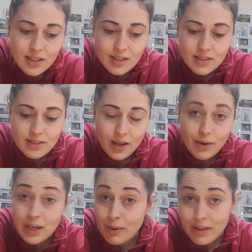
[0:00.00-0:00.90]
So
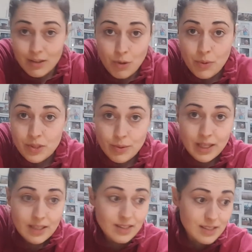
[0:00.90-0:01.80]
anyway, that's what we're doing
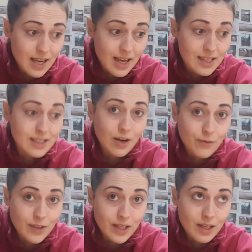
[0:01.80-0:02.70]
today, and
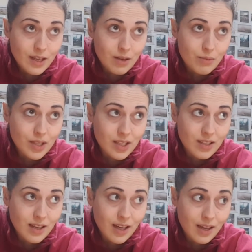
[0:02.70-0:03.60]
hopefully we can
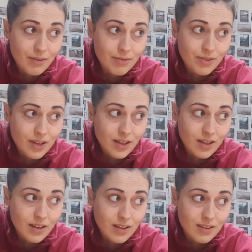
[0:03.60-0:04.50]
have
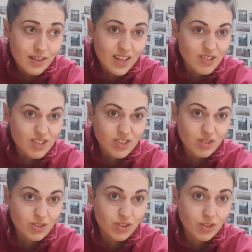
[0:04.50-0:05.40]
the electrics all
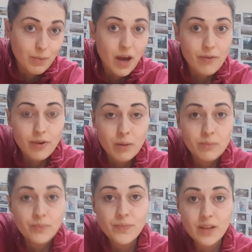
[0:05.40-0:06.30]
done. Apart from,
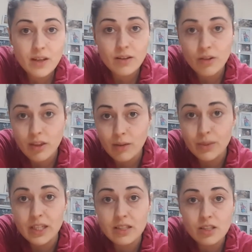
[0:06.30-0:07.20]
another thing we
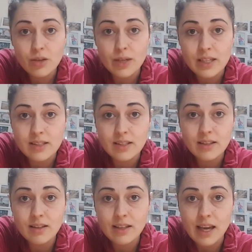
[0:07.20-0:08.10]
need to do is
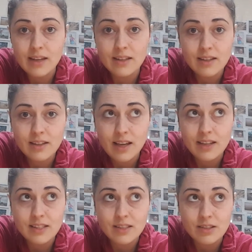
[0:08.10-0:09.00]
get a
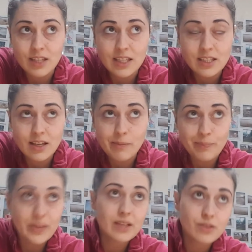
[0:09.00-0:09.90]
diesel heater
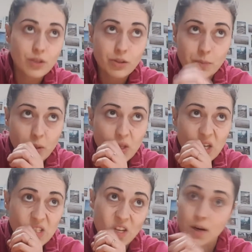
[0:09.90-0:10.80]
installed, but that
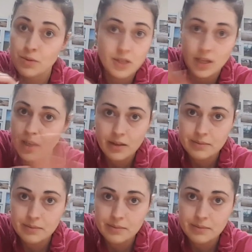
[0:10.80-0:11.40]
is totally